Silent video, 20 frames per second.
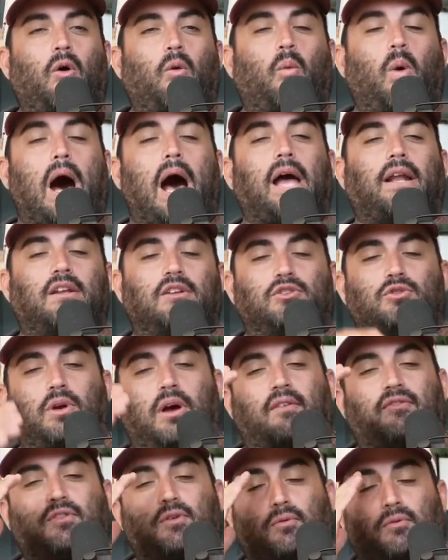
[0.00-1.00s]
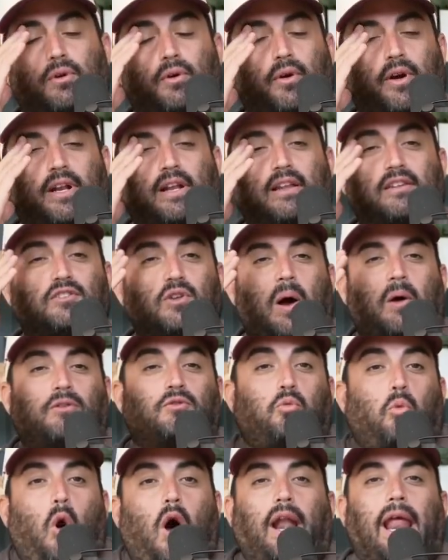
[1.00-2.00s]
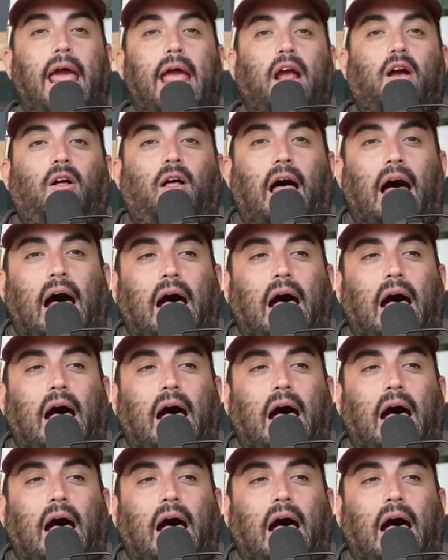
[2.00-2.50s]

why did you have to ruin? So I was one angle